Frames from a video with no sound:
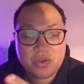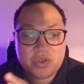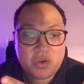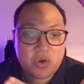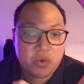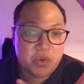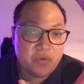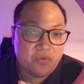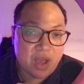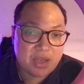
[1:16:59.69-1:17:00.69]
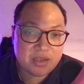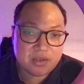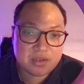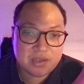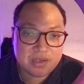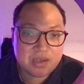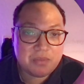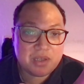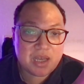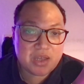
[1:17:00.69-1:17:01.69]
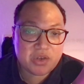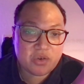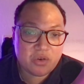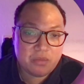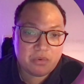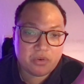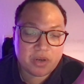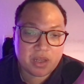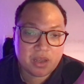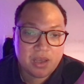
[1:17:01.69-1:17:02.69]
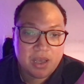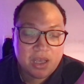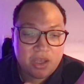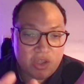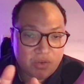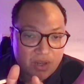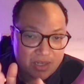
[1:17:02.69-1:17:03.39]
So you've got to systematize your onboarding, you've got to